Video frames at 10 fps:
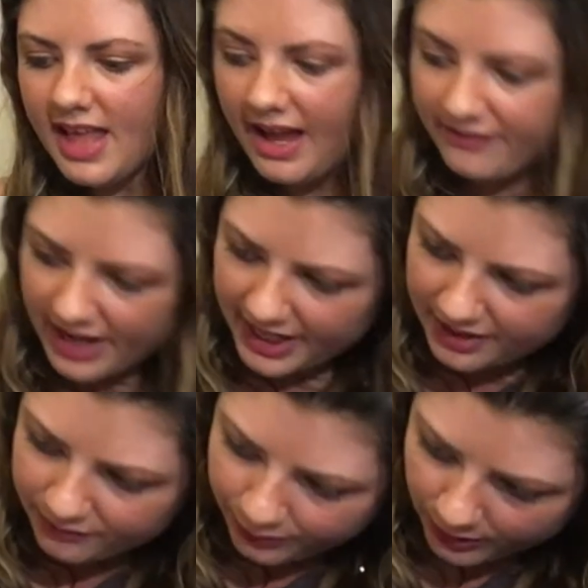I've had
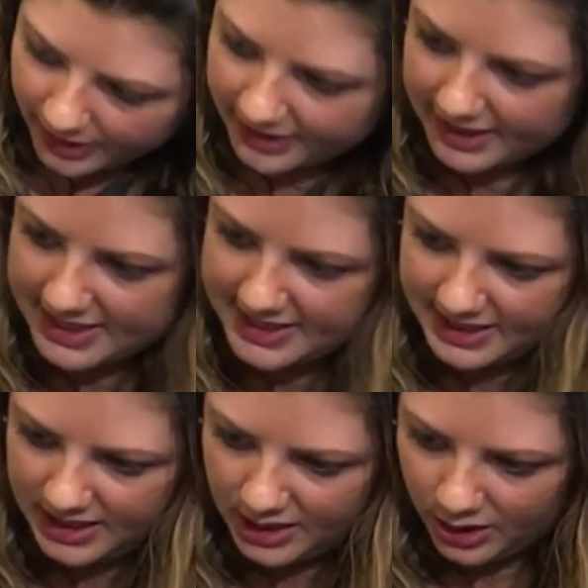it for at least
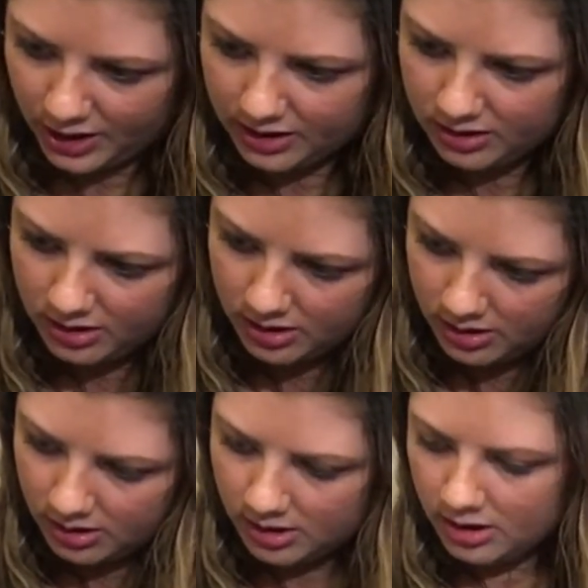a year.
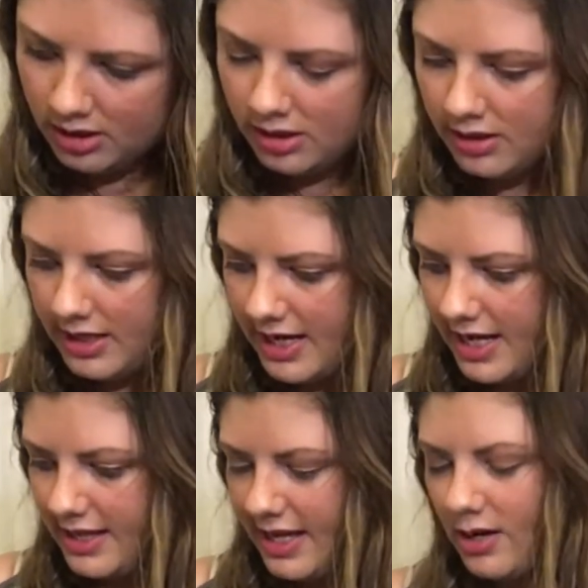
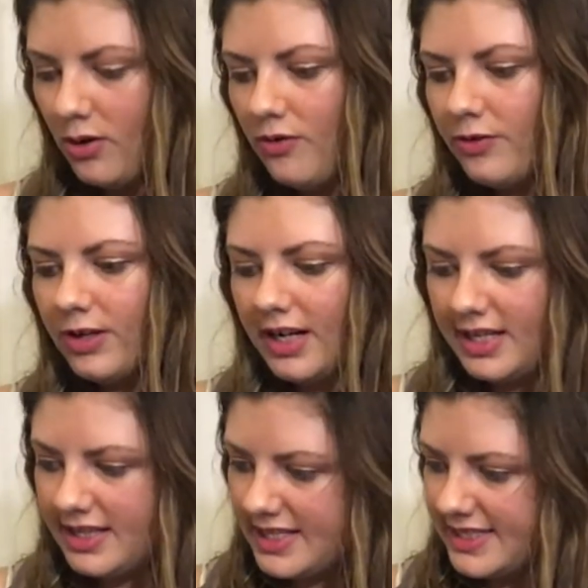And then over
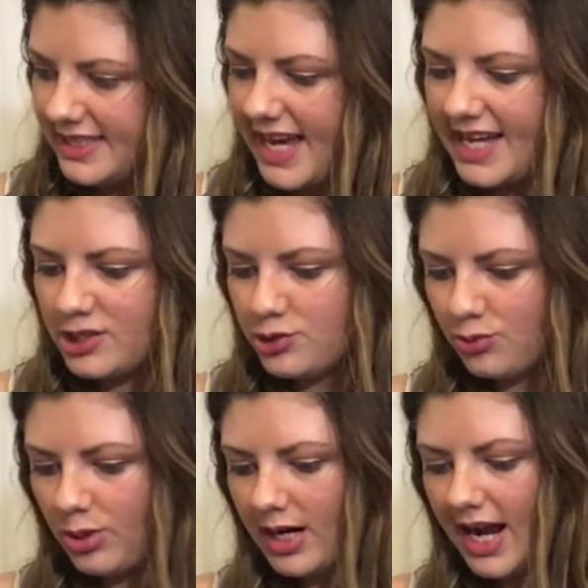in this last
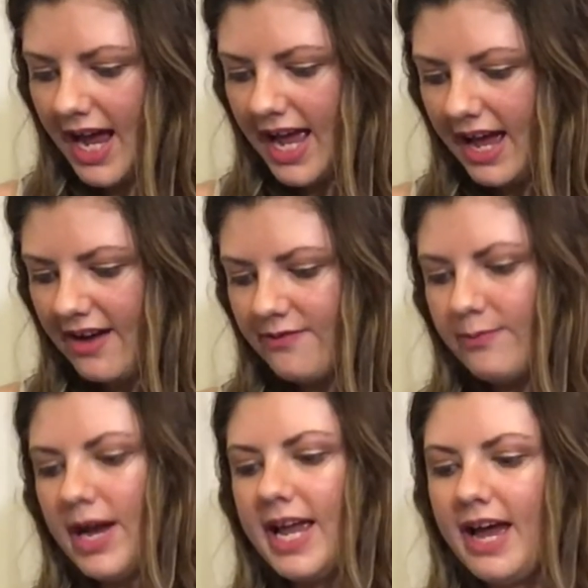drawer, I have
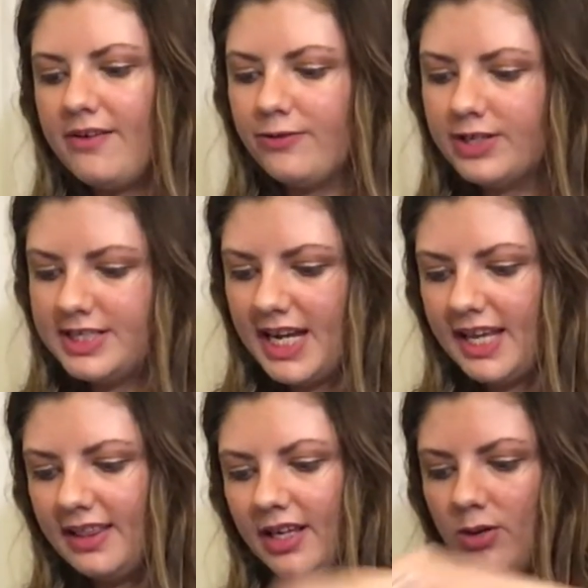my everyday
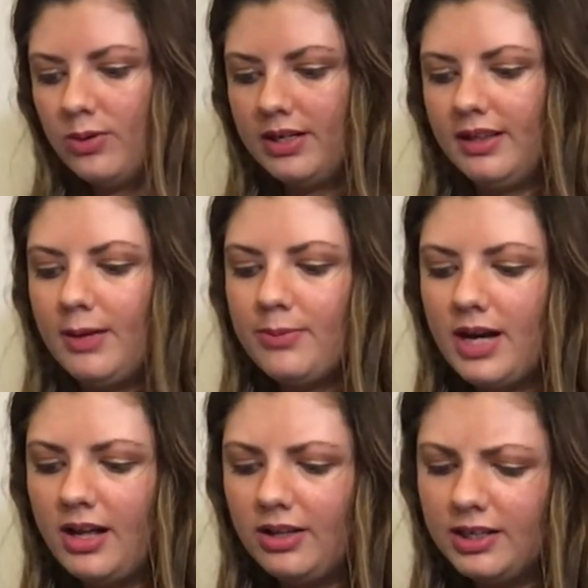liquid lip
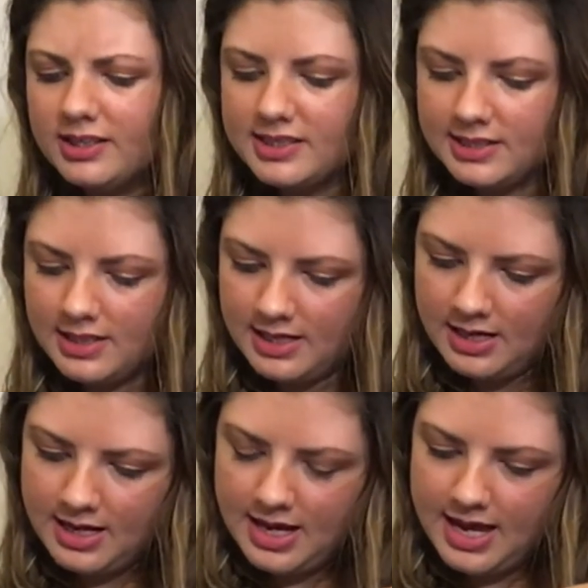colors.
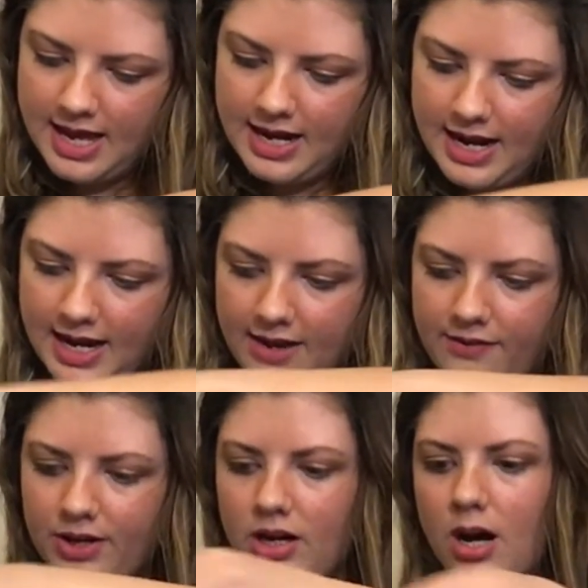And I
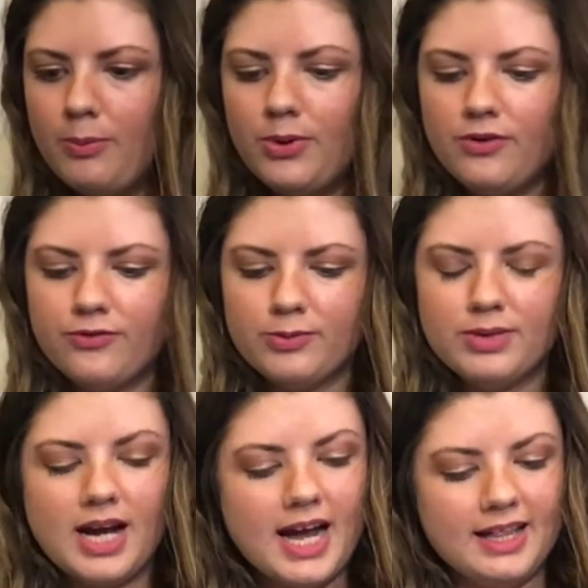have a couple from
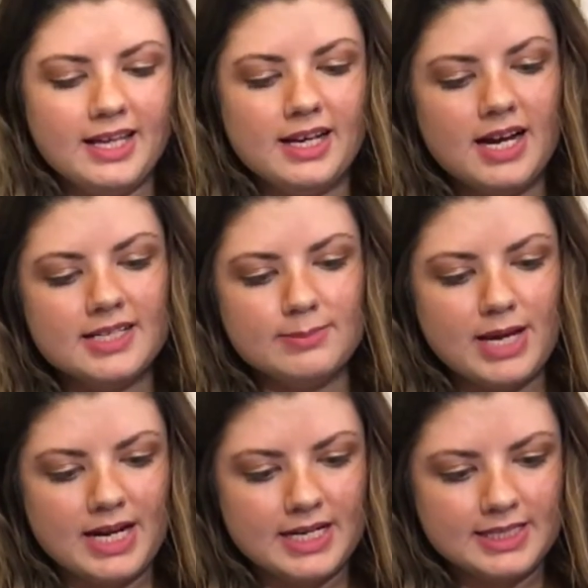Kylie
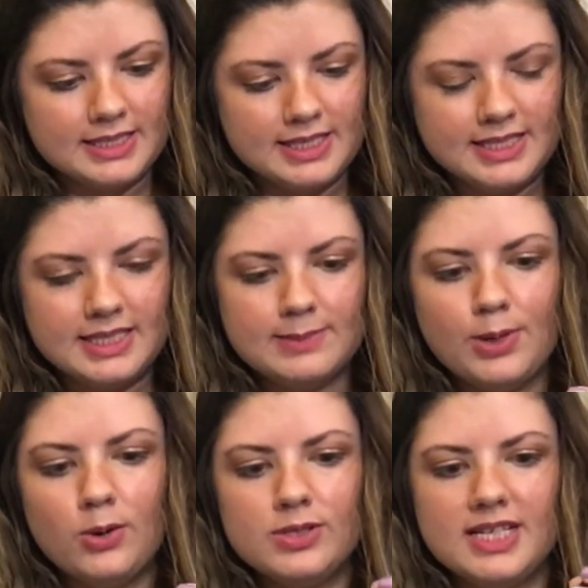Cosmetics. This is
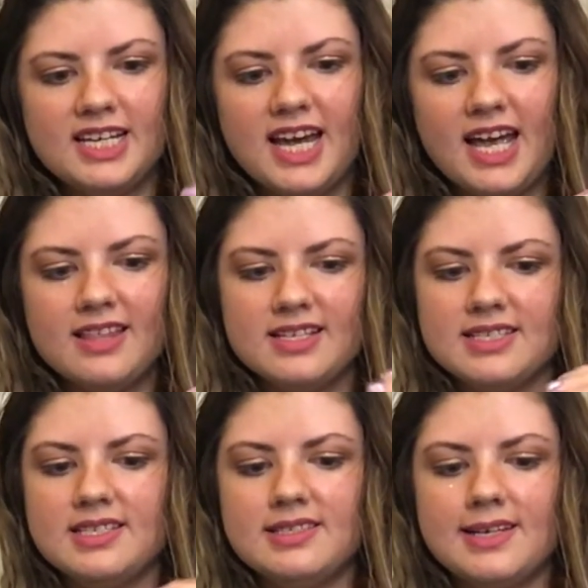Posy K. This
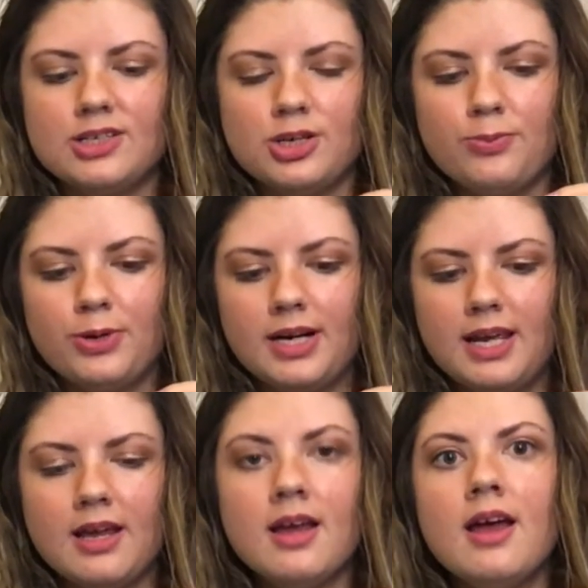is such a pretty,